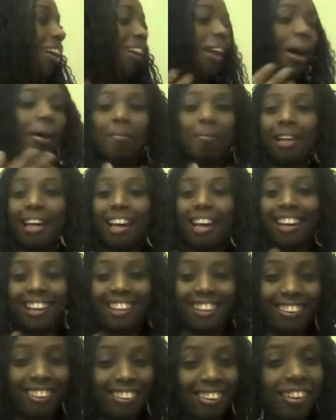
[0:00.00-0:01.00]
I'm
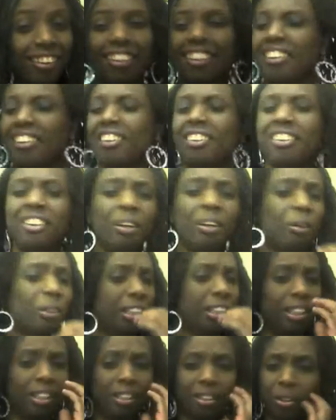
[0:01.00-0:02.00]
black, Lord. No,
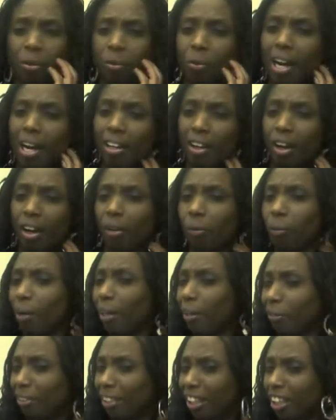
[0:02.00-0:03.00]
Zico.
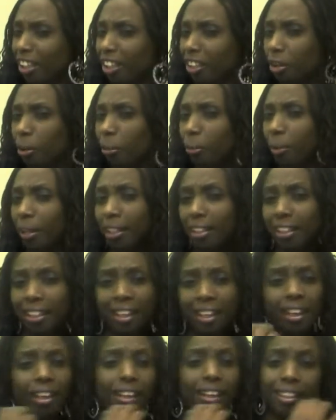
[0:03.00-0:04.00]
Why you taking so much?
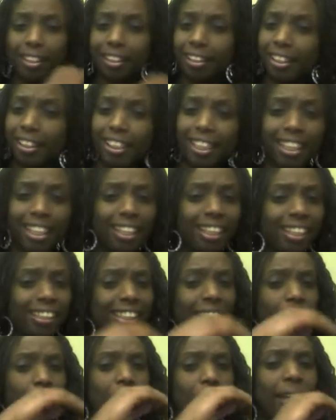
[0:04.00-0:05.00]
You see, GD
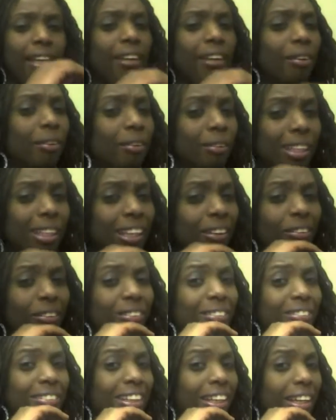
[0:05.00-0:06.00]
take, but he
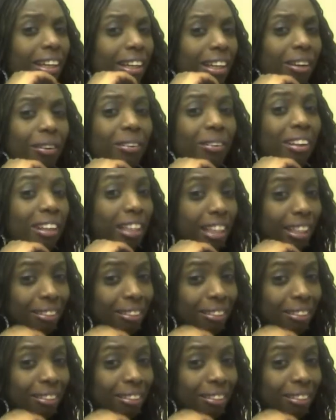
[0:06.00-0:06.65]
don't